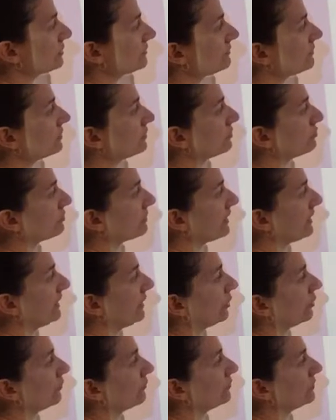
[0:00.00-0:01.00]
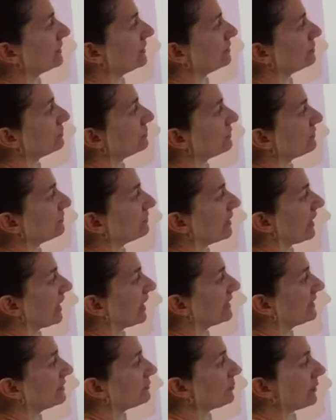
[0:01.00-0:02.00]
rid of the 3, hopefully you
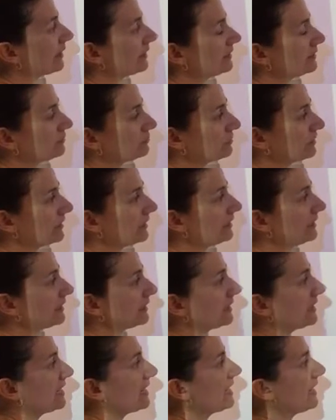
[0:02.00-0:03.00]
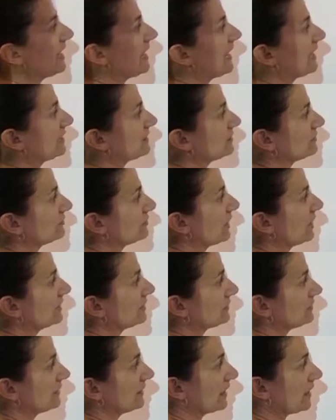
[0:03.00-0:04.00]
divided by 3 and
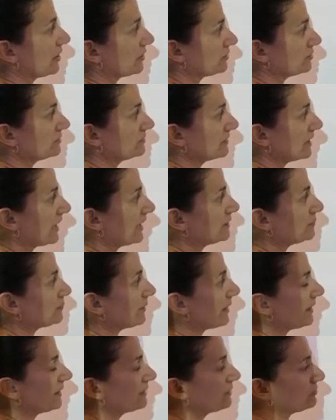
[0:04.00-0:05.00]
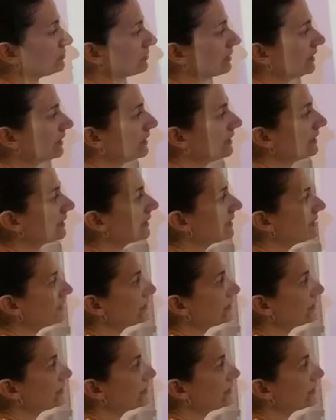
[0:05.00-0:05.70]
divided the other side by 3.